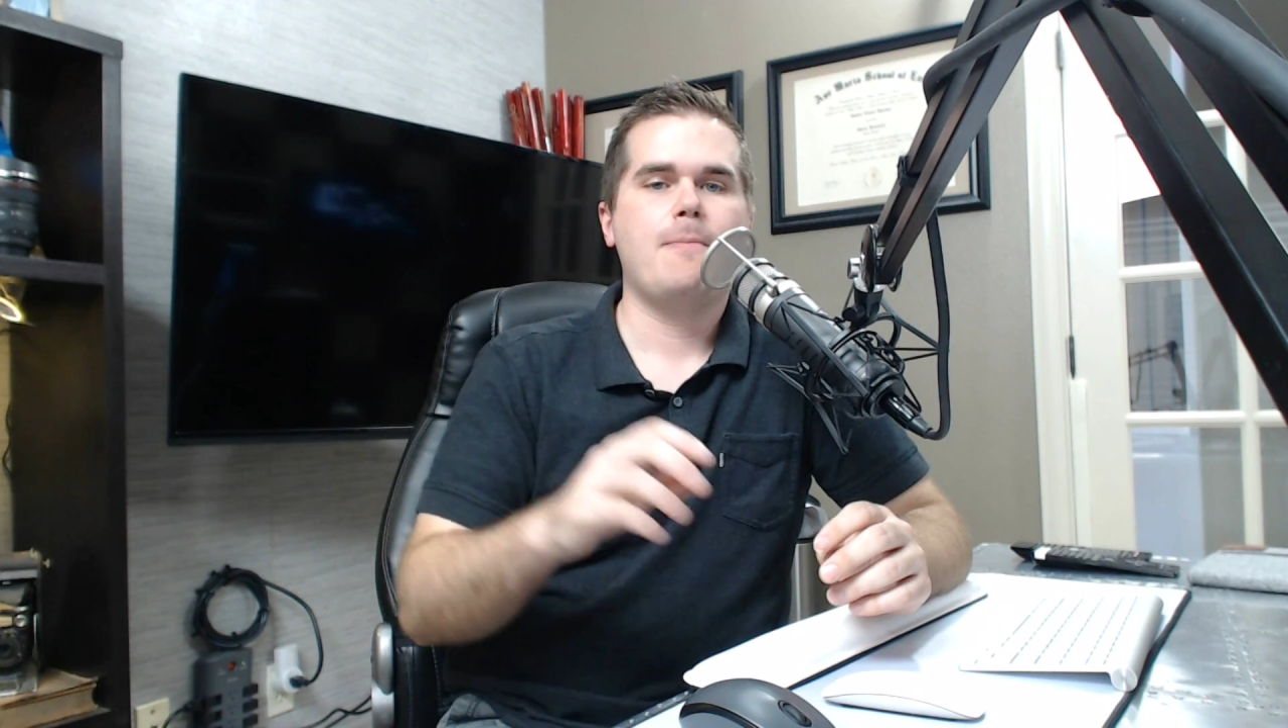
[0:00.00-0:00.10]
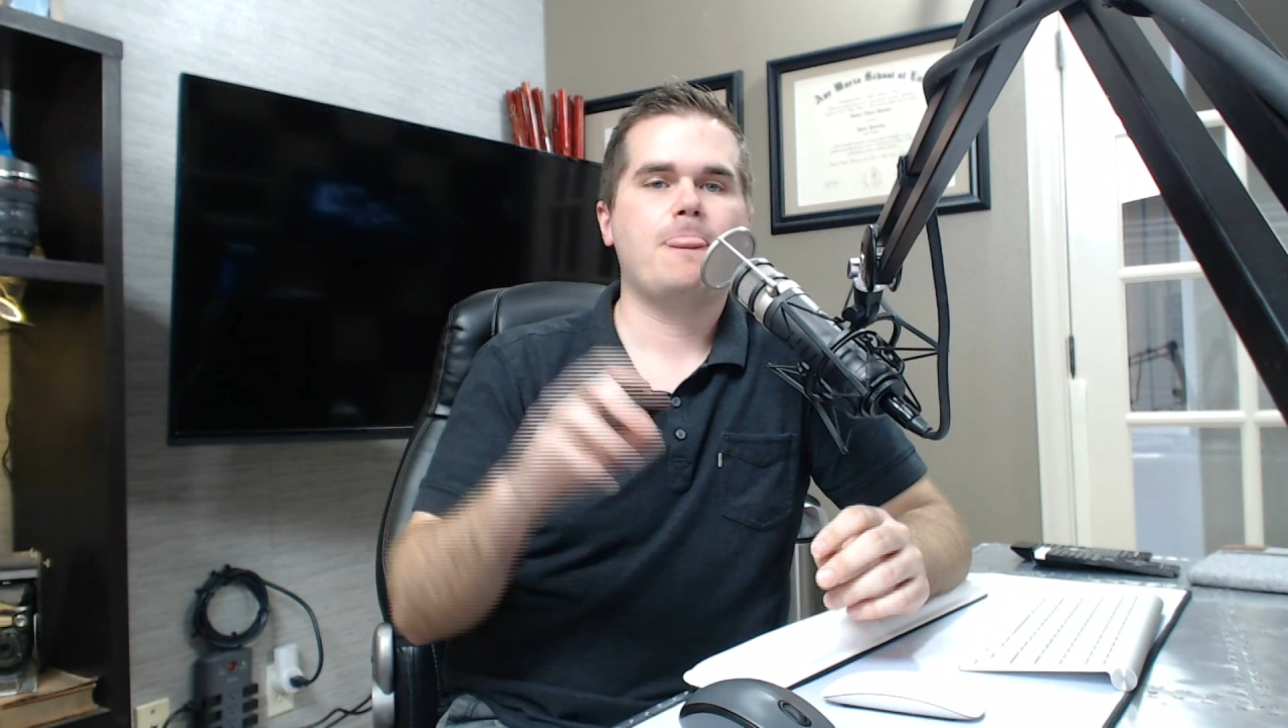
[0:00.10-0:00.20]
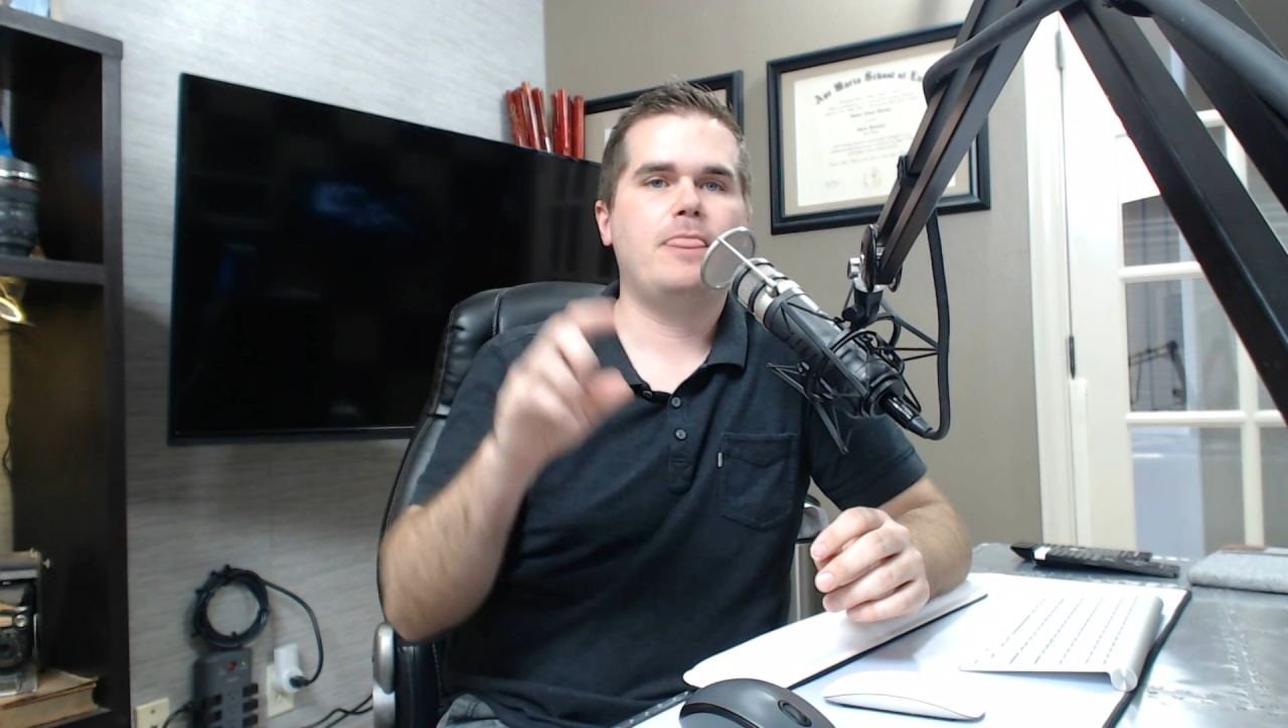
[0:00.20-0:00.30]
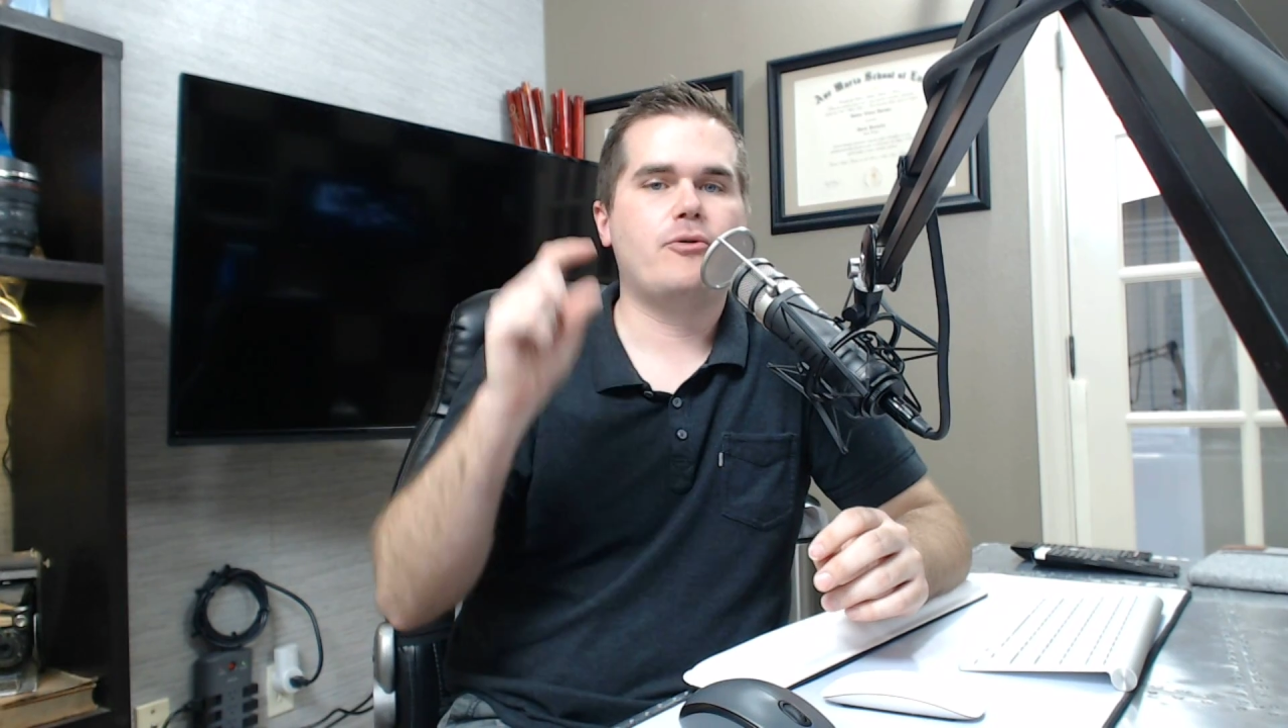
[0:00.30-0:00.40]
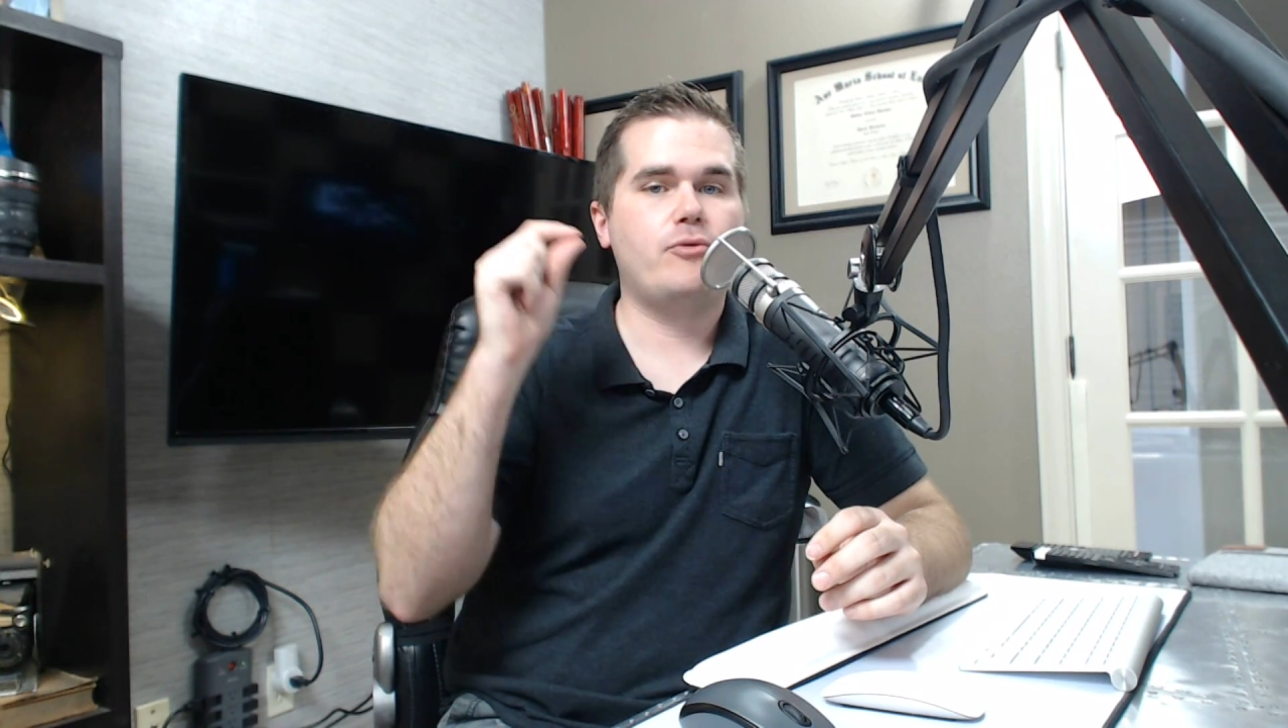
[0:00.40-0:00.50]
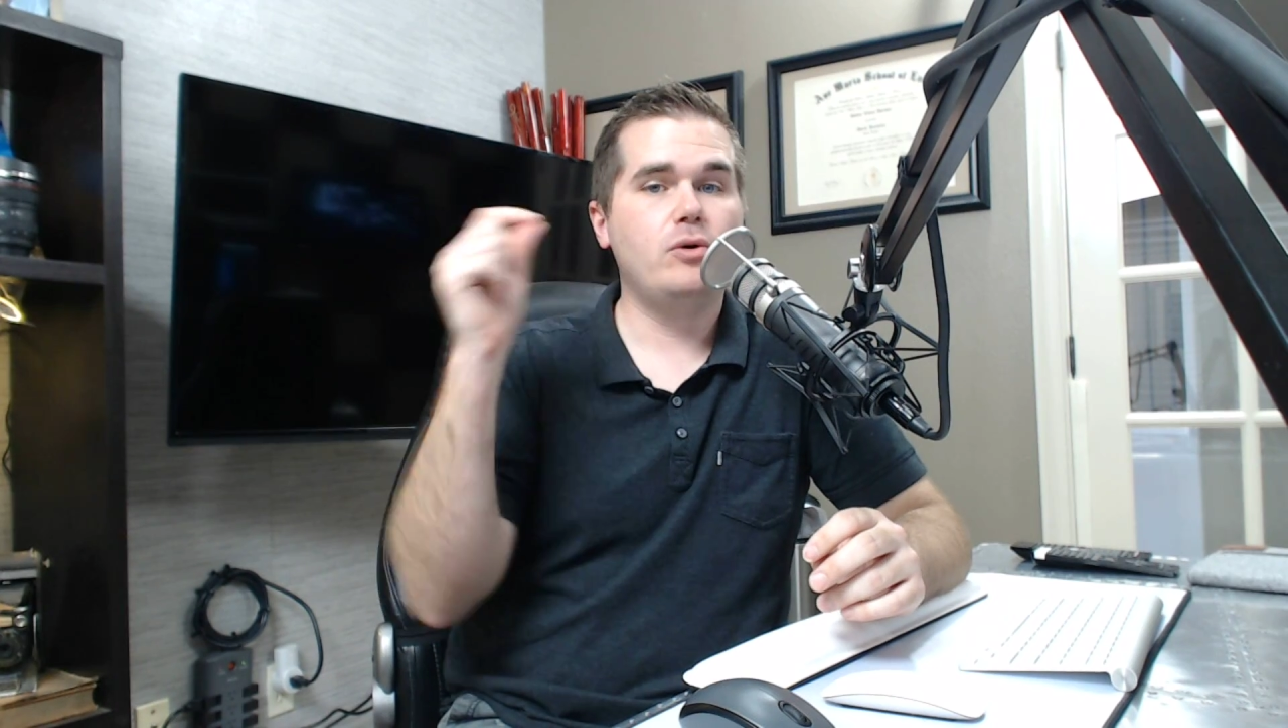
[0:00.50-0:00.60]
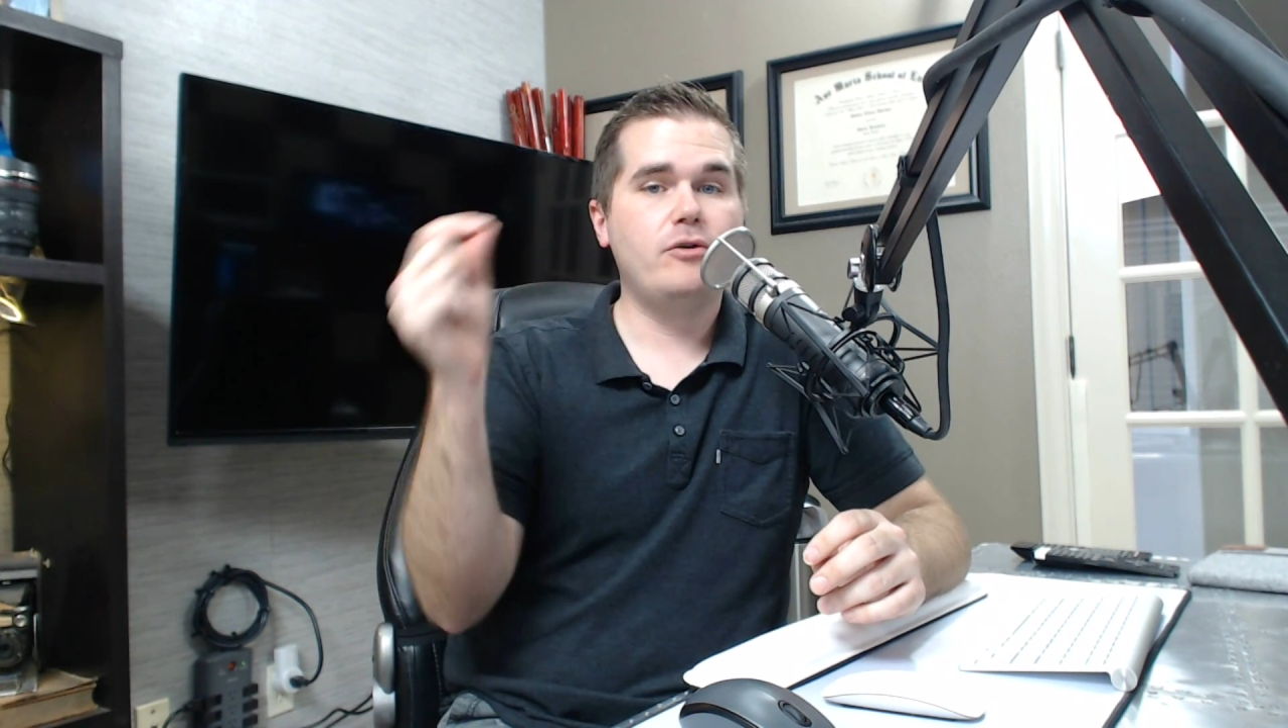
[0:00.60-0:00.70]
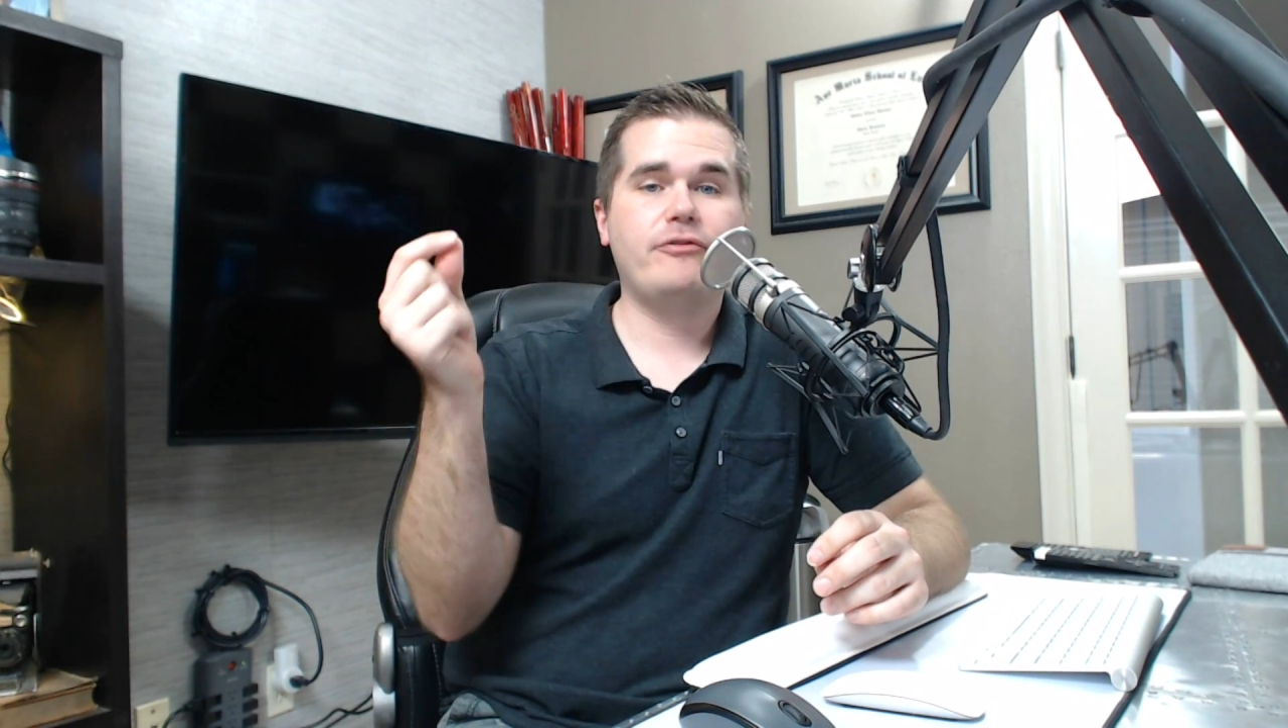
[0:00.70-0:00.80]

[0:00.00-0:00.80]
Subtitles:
the roof